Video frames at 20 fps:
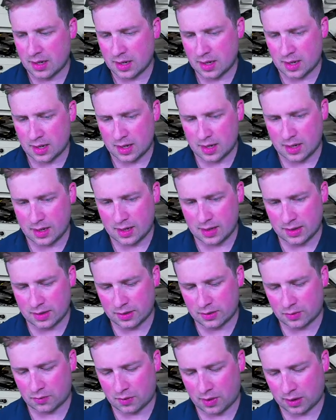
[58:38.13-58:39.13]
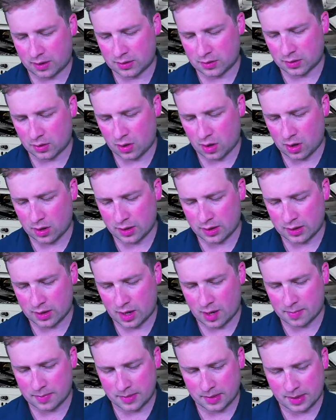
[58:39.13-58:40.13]
uh, director on the
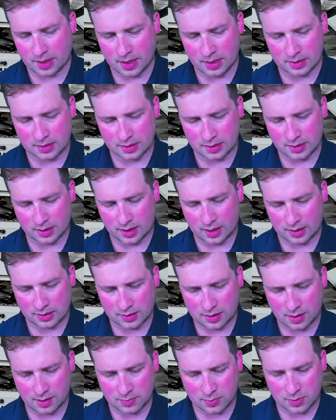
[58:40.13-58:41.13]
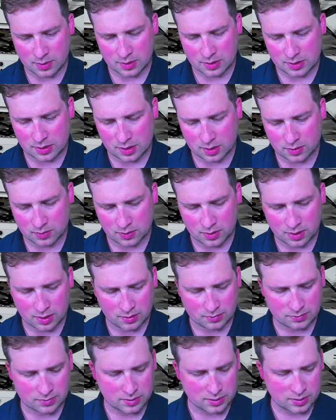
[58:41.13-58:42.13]
top of the case that the case comes with. So, you
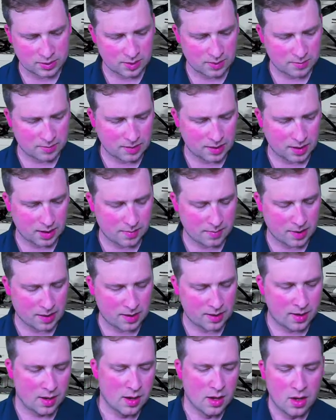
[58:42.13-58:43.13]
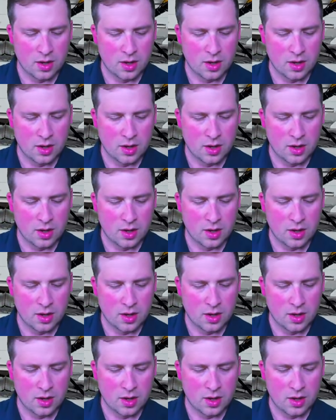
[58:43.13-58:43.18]
know, just keeping that in mind.